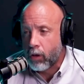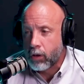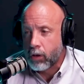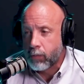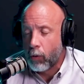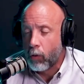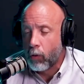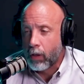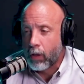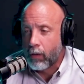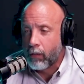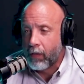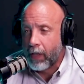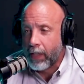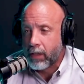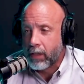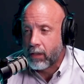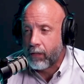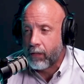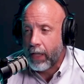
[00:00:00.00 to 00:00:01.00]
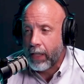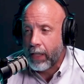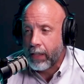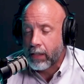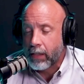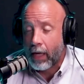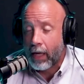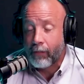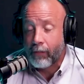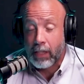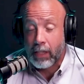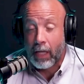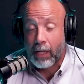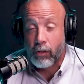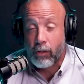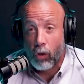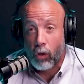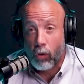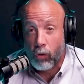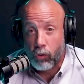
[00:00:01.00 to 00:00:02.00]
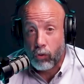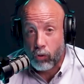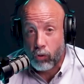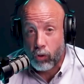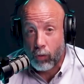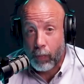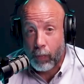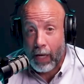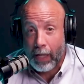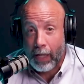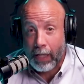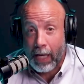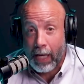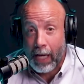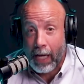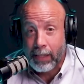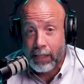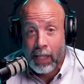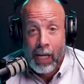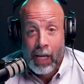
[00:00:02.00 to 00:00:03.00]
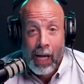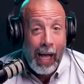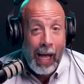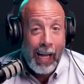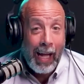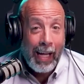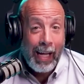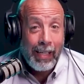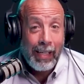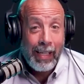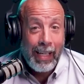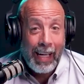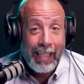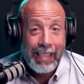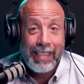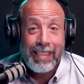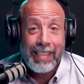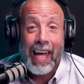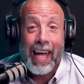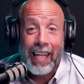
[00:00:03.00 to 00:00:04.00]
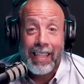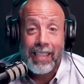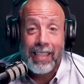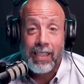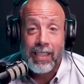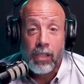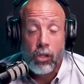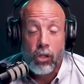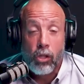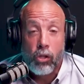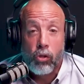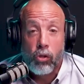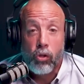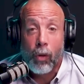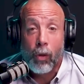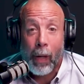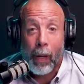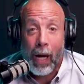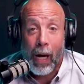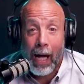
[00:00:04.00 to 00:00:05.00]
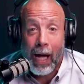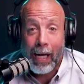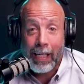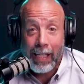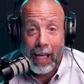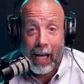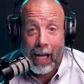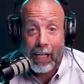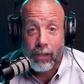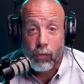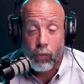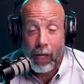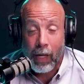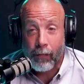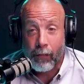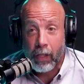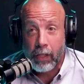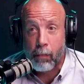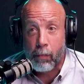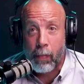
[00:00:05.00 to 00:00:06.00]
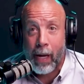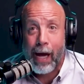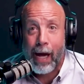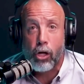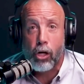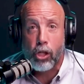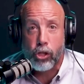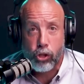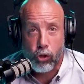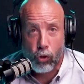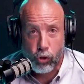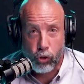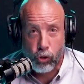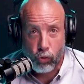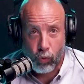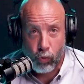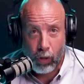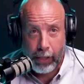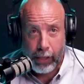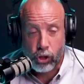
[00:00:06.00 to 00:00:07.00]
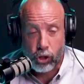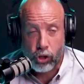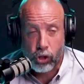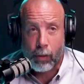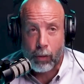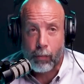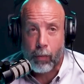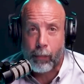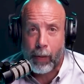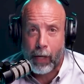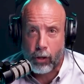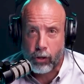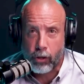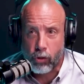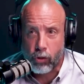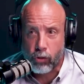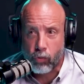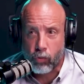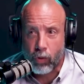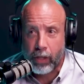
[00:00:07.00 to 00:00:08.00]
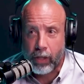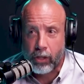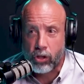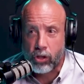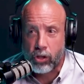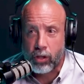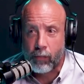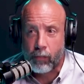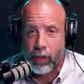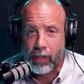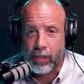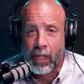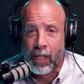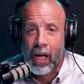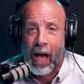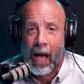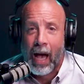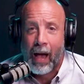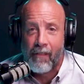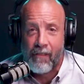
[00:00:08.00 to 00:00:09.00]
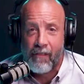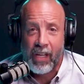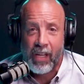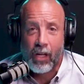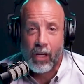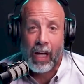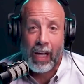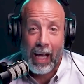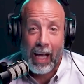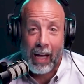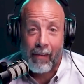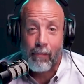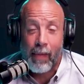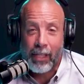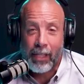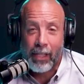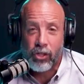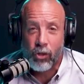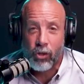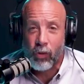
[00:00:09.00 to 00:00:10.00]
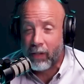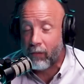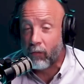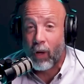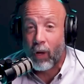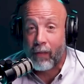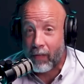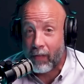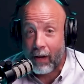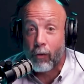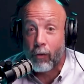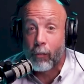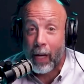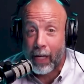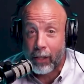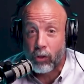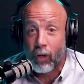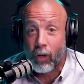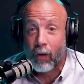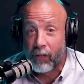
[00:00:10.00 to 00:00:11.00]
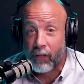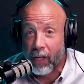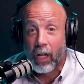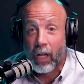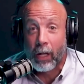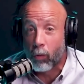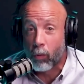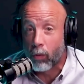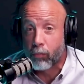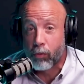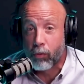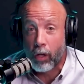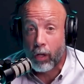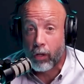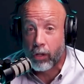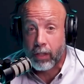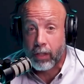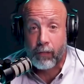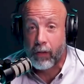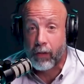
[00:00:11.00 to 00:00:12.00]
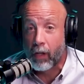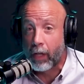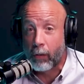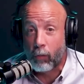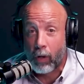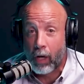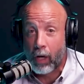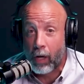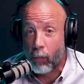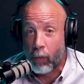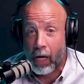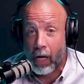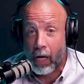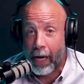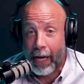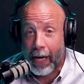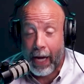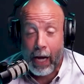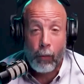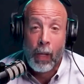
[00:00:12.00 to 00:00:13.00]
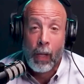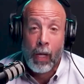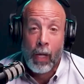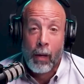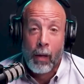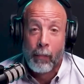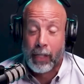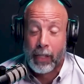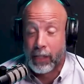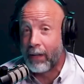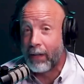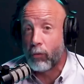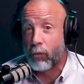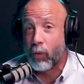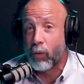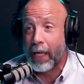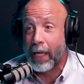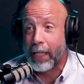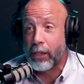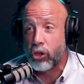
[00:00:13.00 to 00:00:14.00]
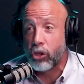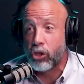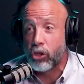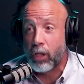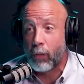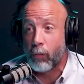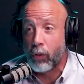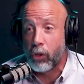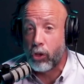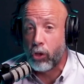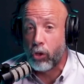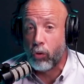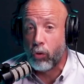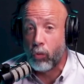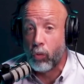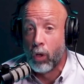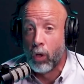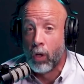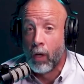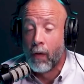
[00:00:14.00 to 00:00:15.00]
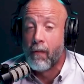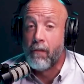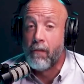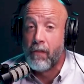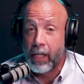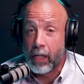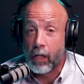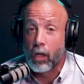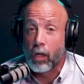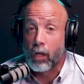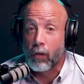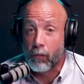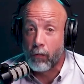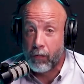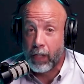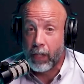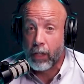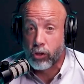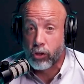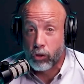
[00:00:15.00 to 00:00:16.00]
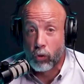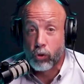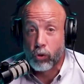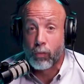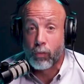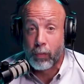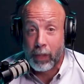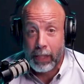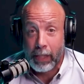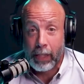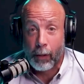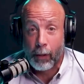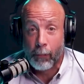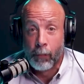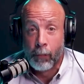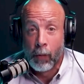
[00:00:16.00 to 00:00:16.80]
spoken face to face. Obviously, I know you through your podcast, and I sense through your podcast we have this parasocial relationship. A parasocial relationship is I feel like I've met you, even though I've never met you. I feel like we're brothers. I feel like we hang out because I have a relationship with you via social media.